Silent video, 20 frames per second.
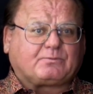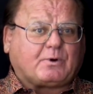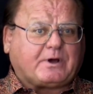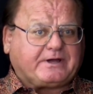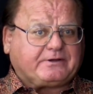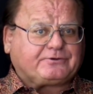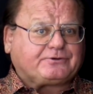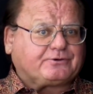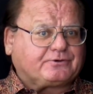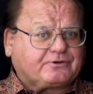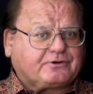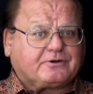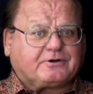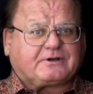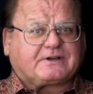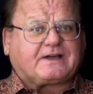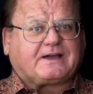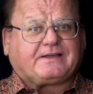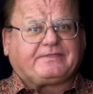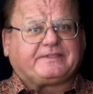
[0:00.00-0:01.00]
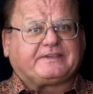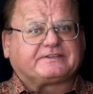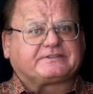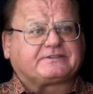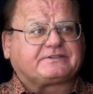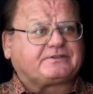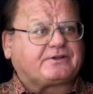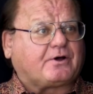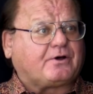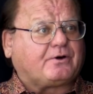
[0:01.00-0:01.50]
"Why don't you cook on this
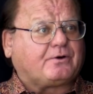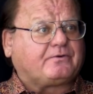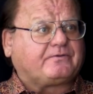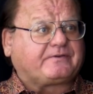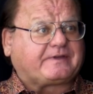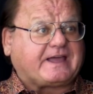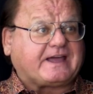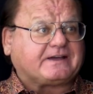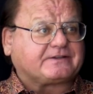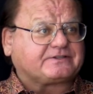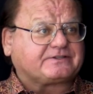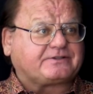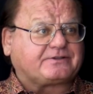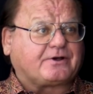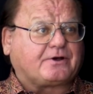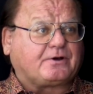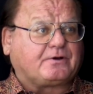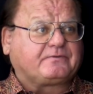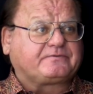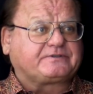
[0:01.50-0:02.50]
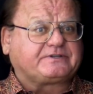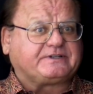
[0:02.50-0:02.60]
stove, gas stove?"